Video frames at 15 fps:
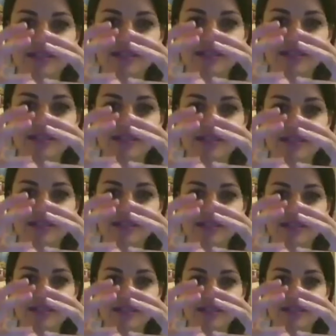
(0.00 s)
and that we're
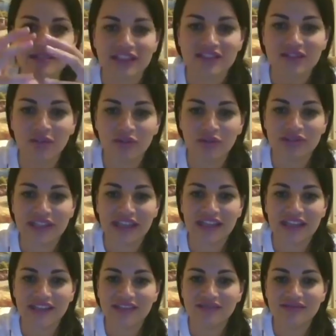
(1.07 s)
living it all
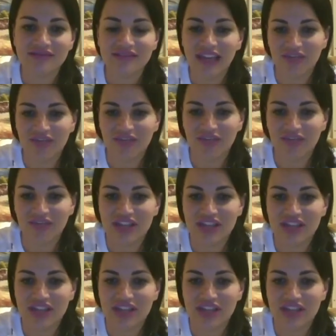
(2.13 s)
day, every
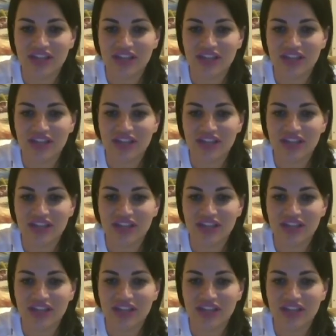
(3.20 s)
day, actually, like
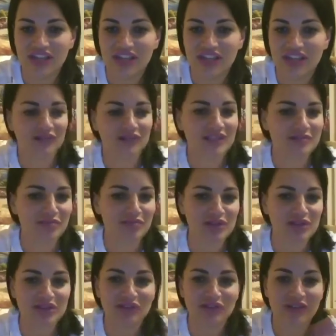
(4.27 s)
the physical, the
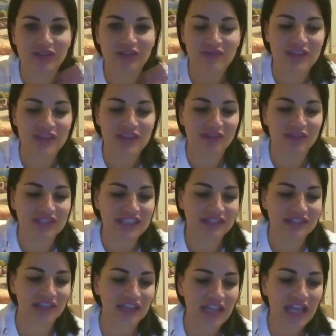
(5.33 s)
spiritual, everything all
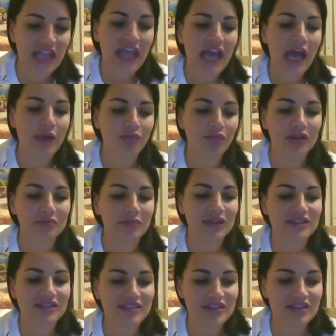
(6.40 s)
together. And what my
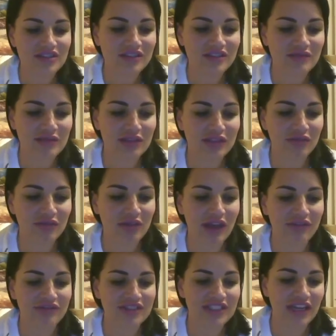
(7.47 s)
sessions with you have
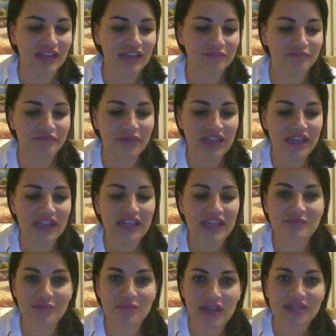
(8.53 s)
done is
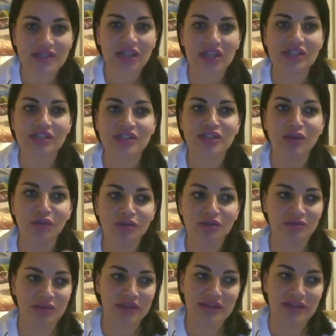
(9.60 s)
basically taught
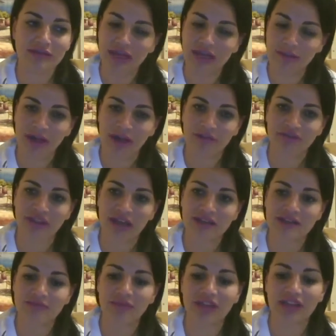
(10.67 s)
me about that,
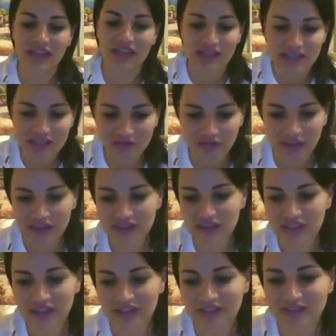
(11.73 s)
but
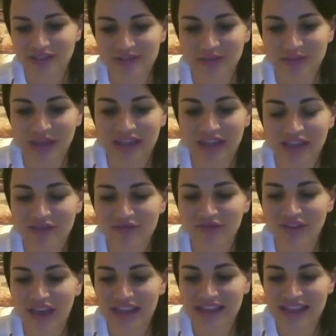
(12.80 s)
integrated it into my life.
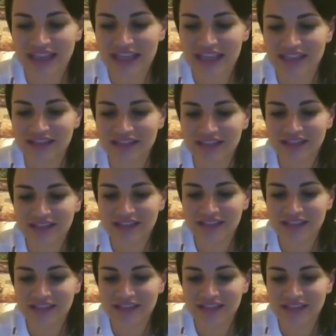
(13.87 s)
And then
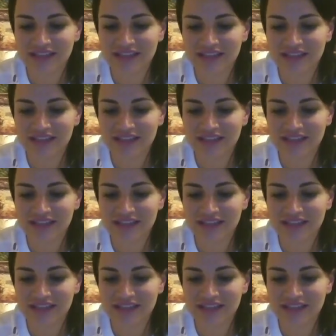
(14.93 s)
I